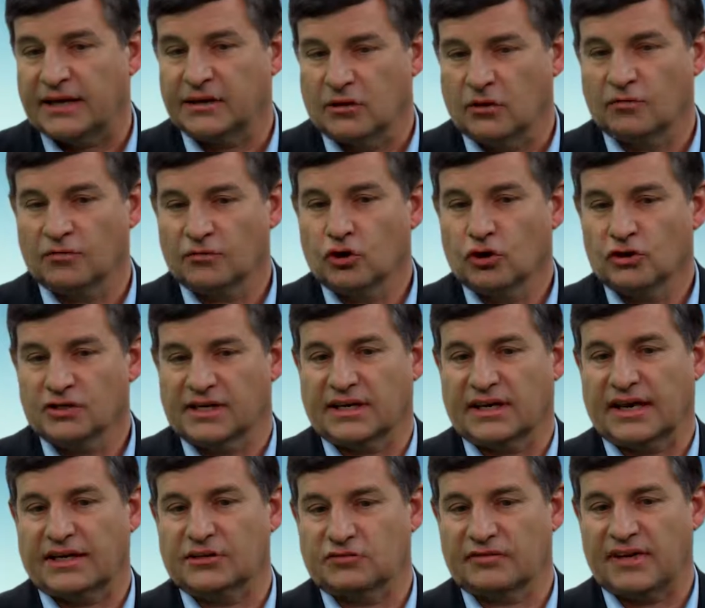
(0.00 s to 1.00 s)
of course in
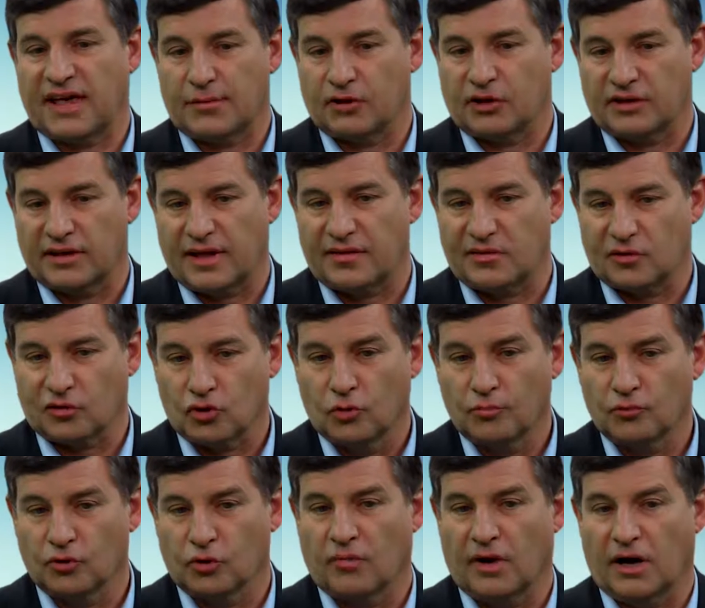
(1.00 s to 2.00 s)
case of hemodynamic
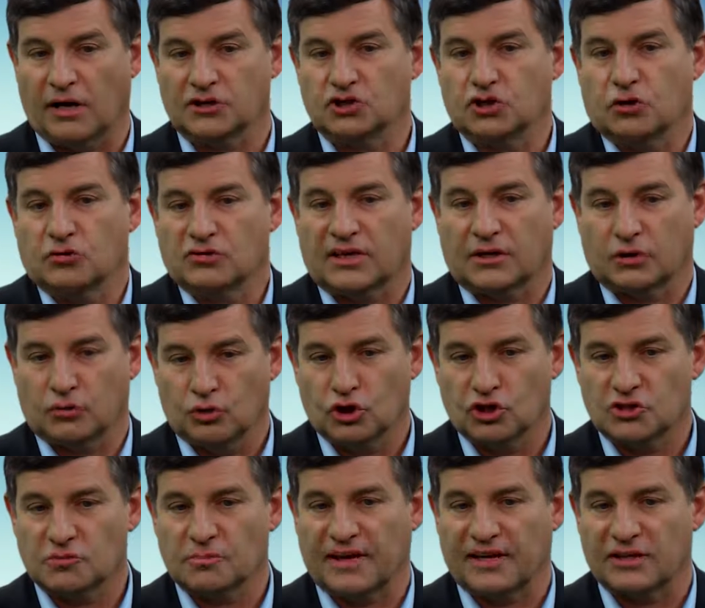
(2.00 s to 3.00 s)
compromise, those are the
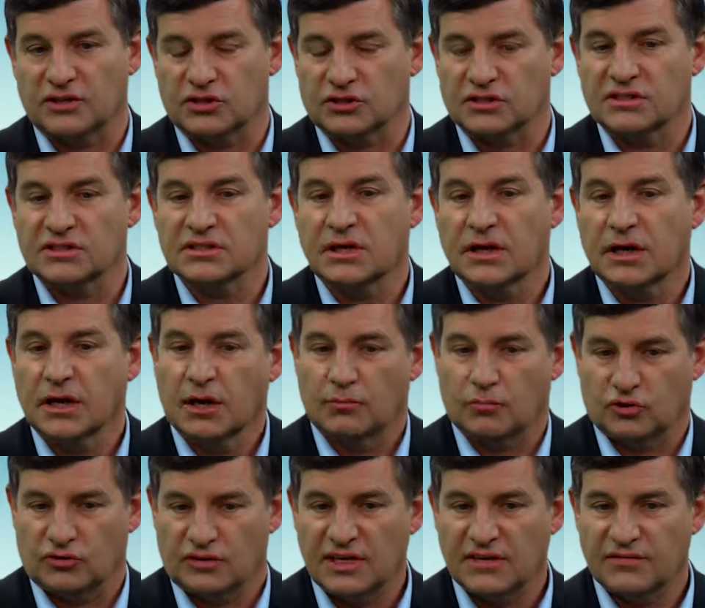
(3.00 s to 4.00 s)
worst patients,
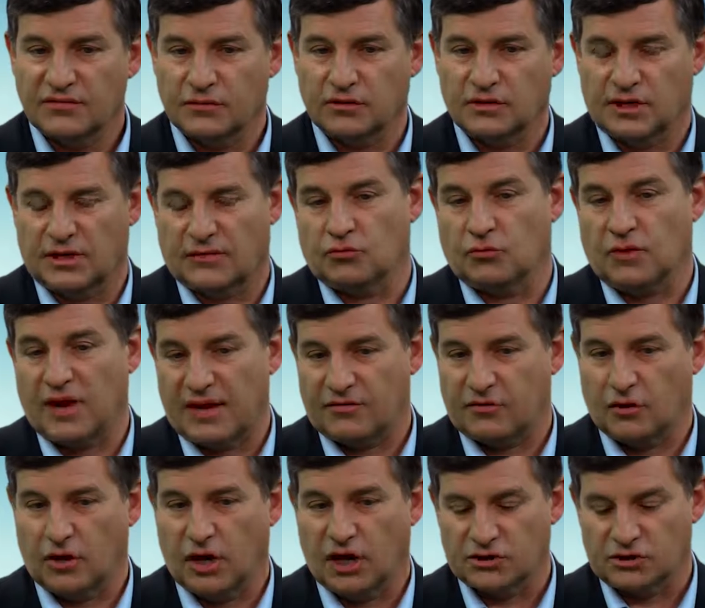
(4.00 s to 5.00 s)
but even if you have
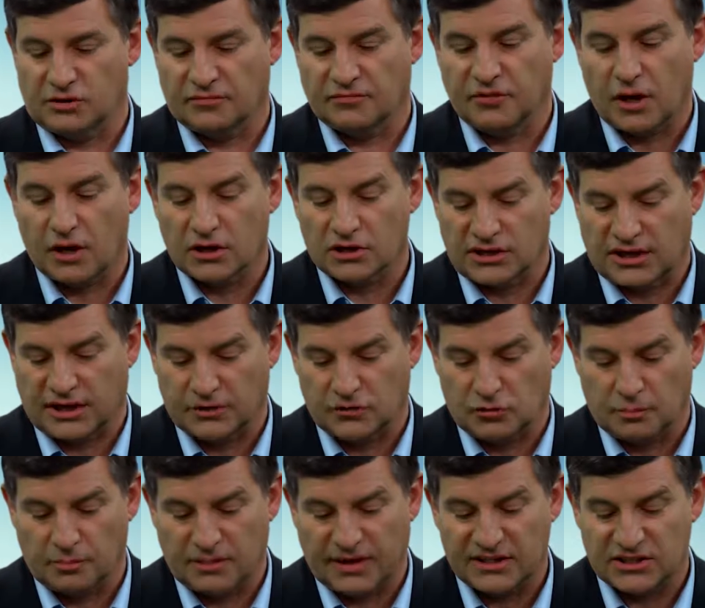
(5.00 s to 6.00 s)
a large infarction and
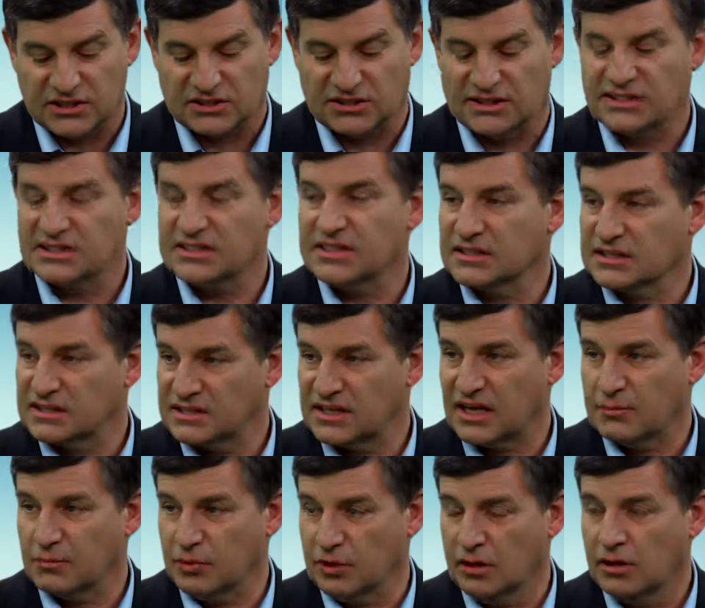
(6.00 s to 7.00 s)
your patient is still
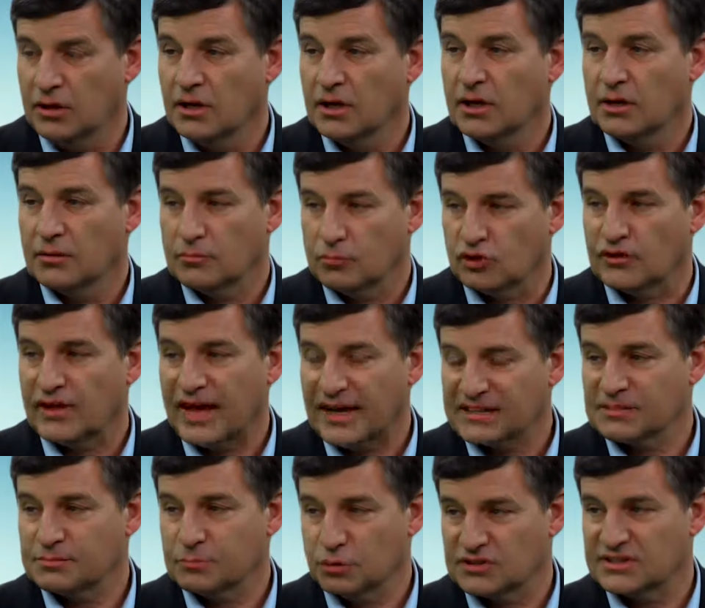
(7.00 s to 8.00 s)
stable but
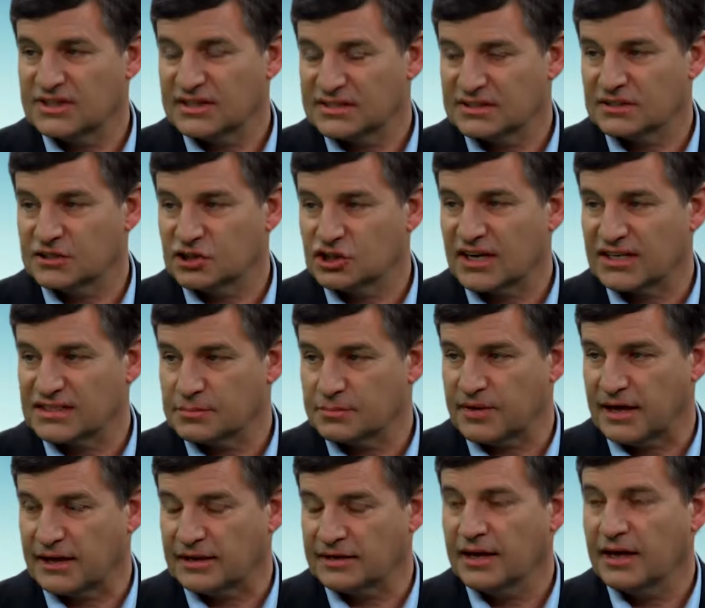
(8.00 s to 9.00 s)
has persistent chest
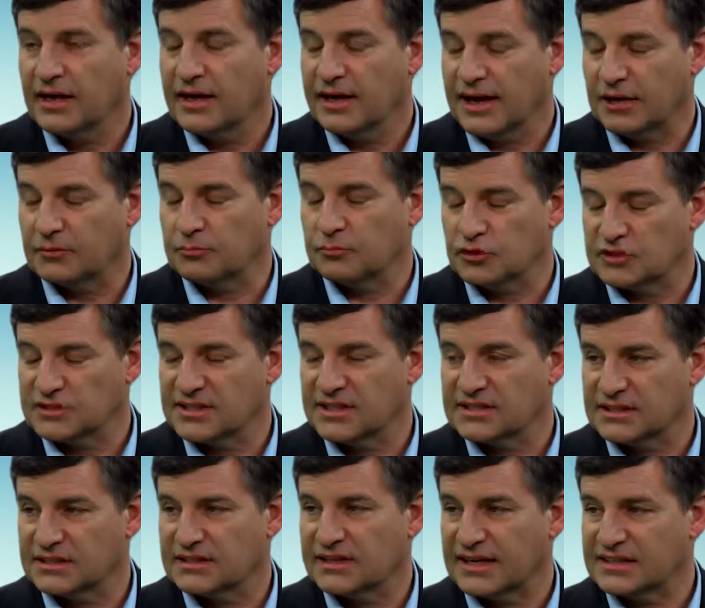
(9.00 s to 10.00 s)
pain and
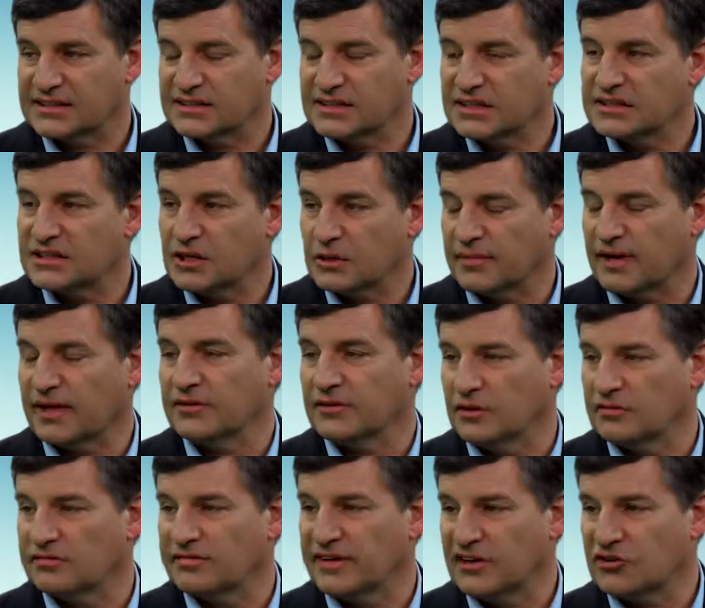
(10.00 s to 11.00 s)
persistent ST segment
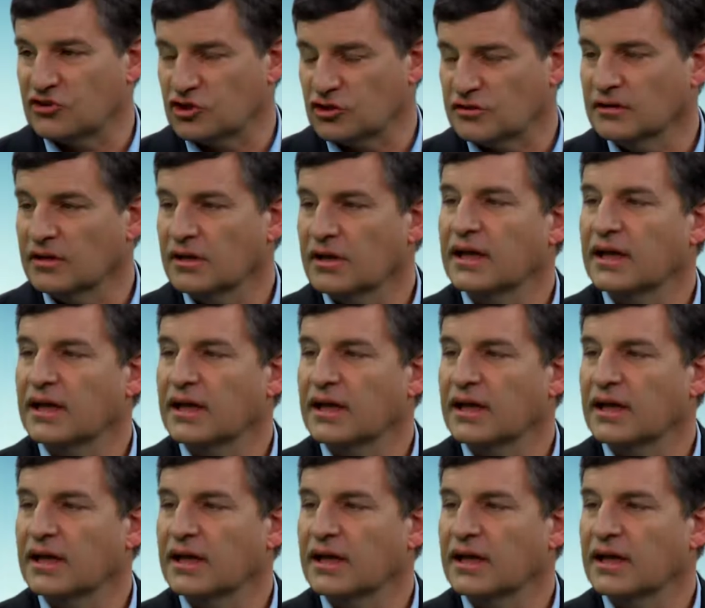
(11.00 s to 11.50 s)
elevation,